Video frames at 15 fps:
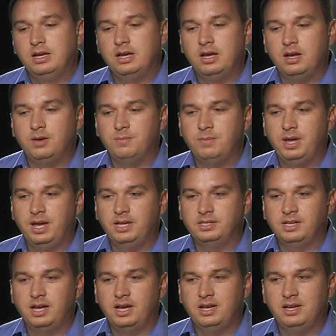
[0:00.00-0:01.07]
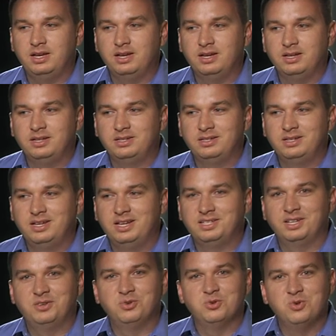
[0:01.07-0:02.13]
As
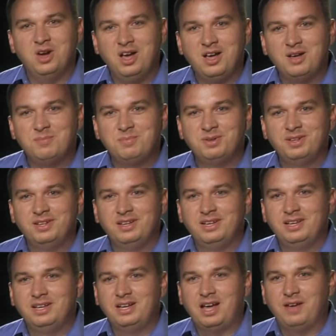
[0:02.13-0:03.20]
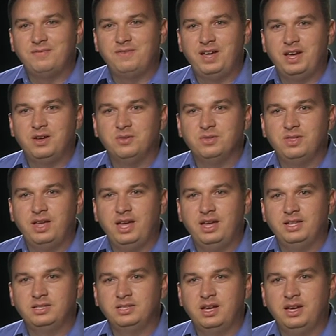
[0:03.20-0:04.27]
I grew up, I found
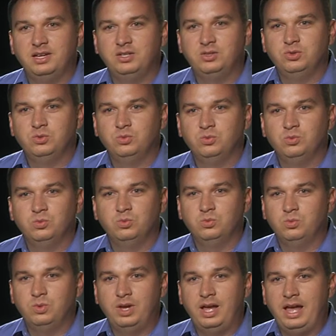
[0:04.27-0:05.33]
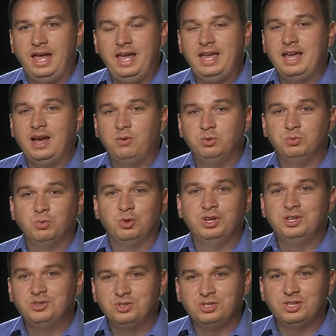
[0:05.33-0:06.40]
that science, A, I was more
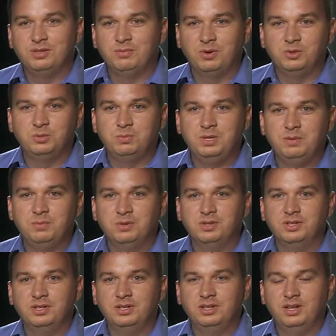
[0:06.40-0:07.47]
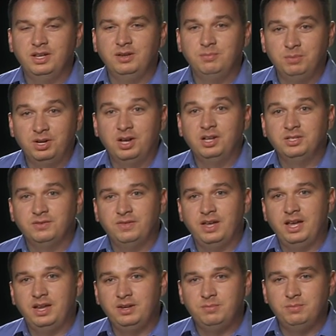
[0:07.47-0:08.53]
interested than most people and because of
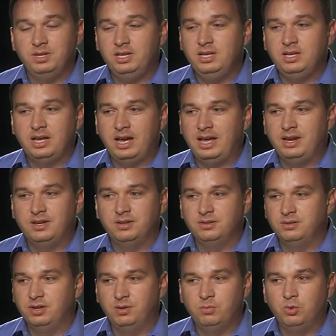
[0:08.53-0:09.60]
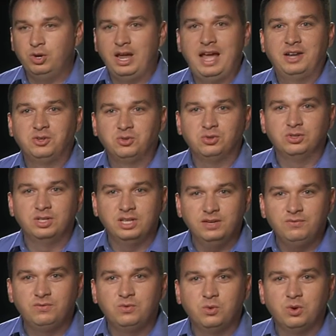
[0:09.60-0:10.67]
that, and B, I had a more natural
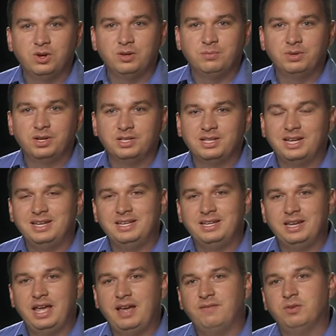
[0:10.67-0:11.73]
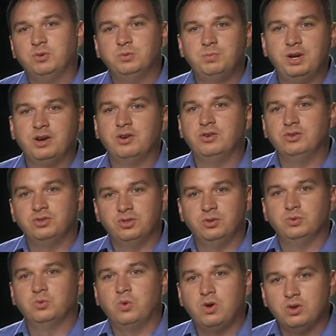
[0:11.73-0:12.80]
gift for it because I didn't have those barriers and
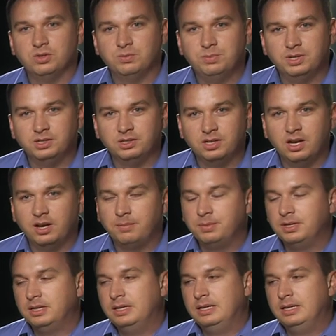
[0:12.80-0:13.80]
those walls built up.